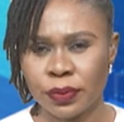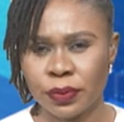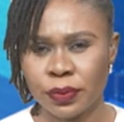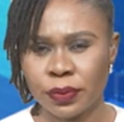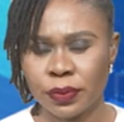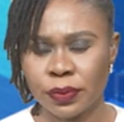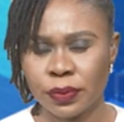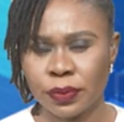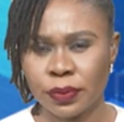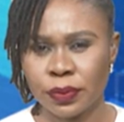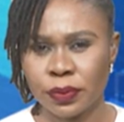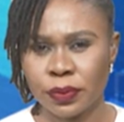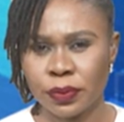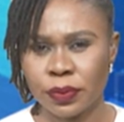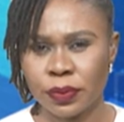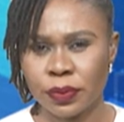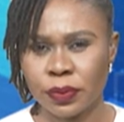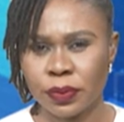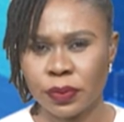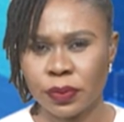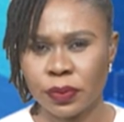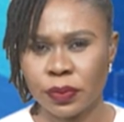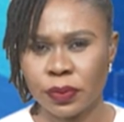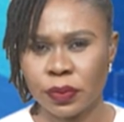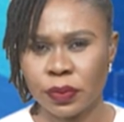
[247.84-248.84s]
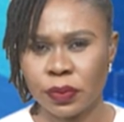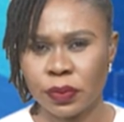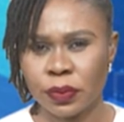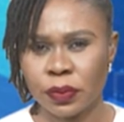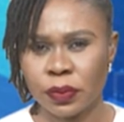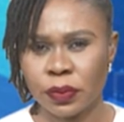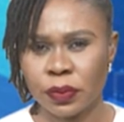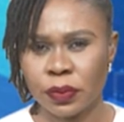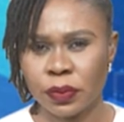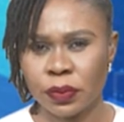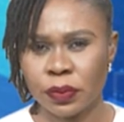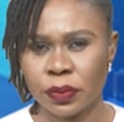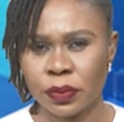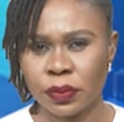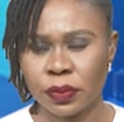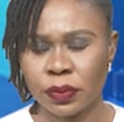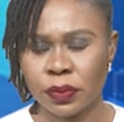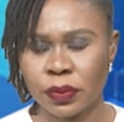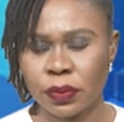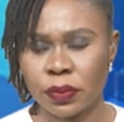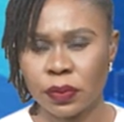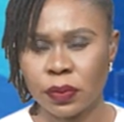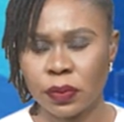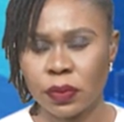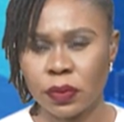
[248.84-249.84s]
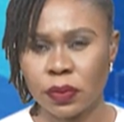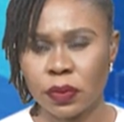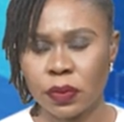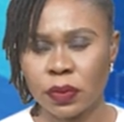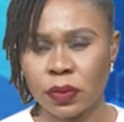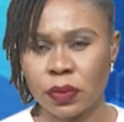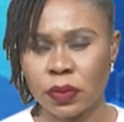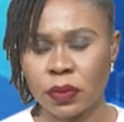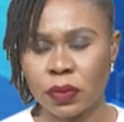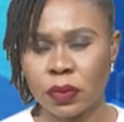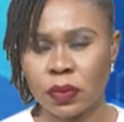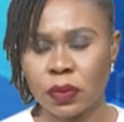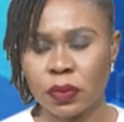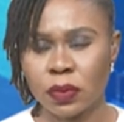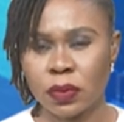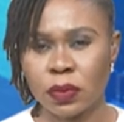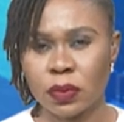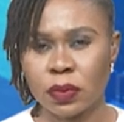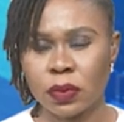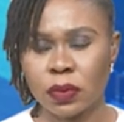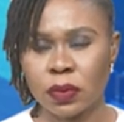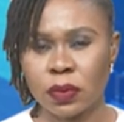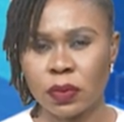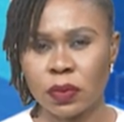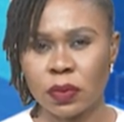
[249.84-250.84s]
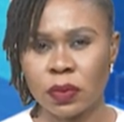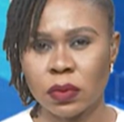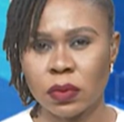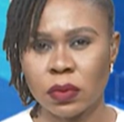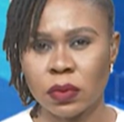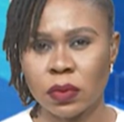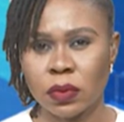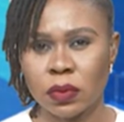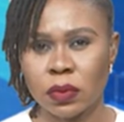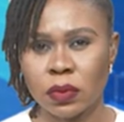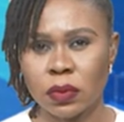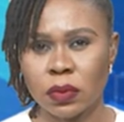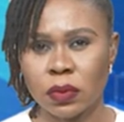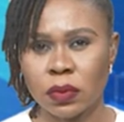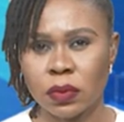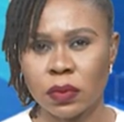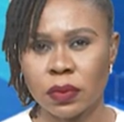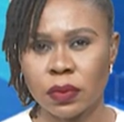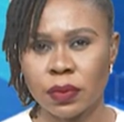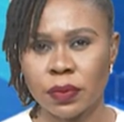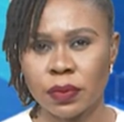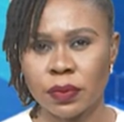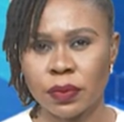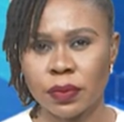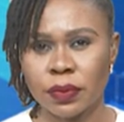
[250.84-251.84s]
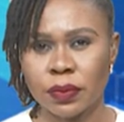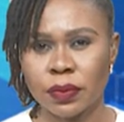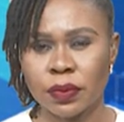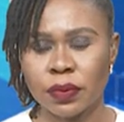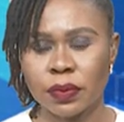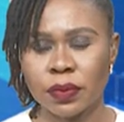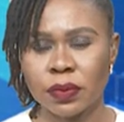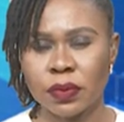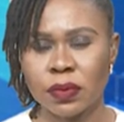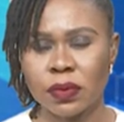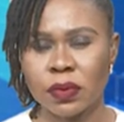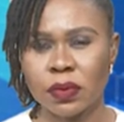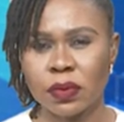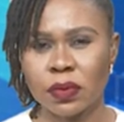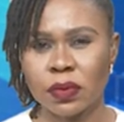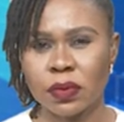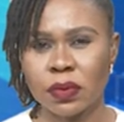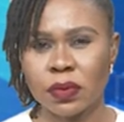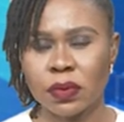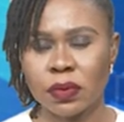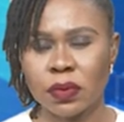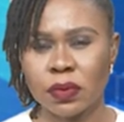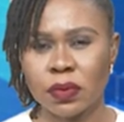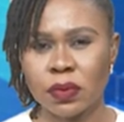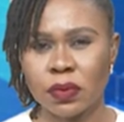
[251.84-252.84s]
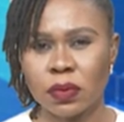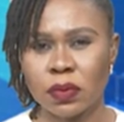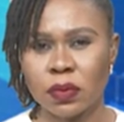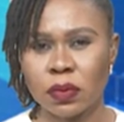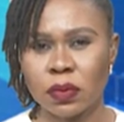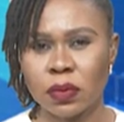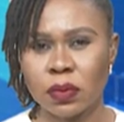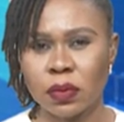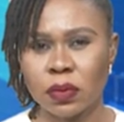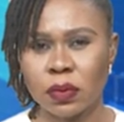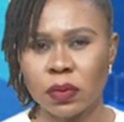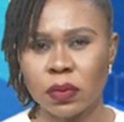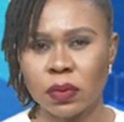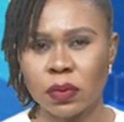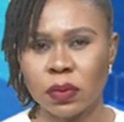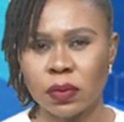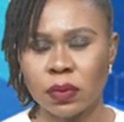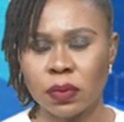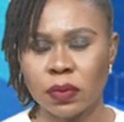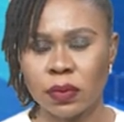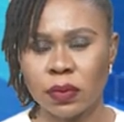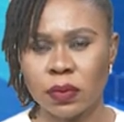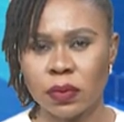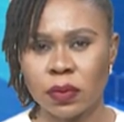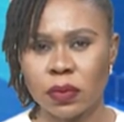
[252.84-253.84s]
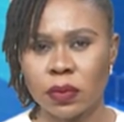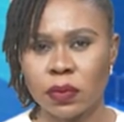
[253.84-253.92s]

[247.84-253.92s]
(silent)